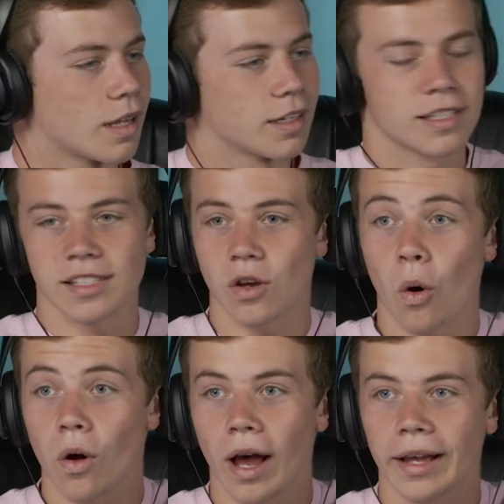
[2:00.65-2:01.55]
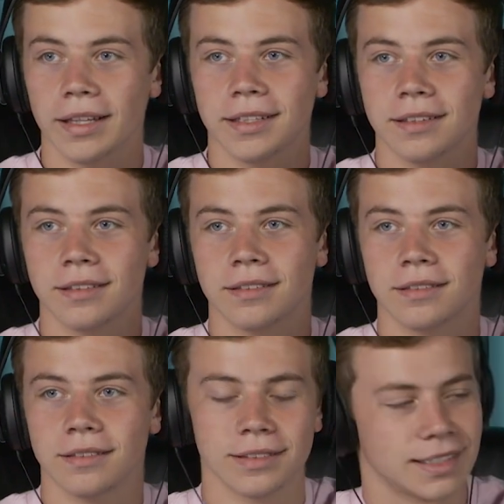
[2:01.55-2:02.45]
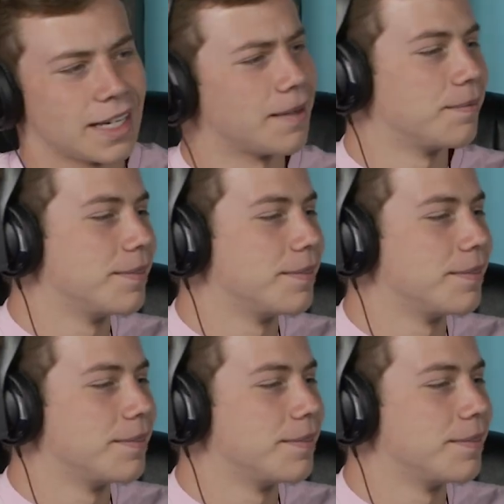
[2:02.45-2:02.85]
It's this whole island. Damn,